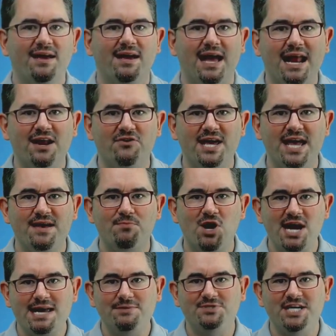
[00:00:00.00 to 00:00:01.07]
Hello there, my
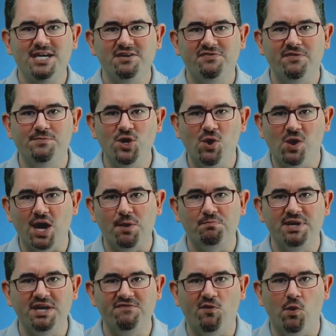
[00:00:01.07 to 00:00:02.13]
name's Ian from Your
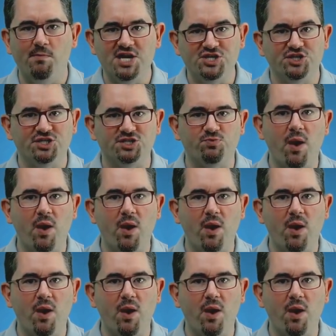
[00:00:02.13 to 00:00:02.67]
Company Formations,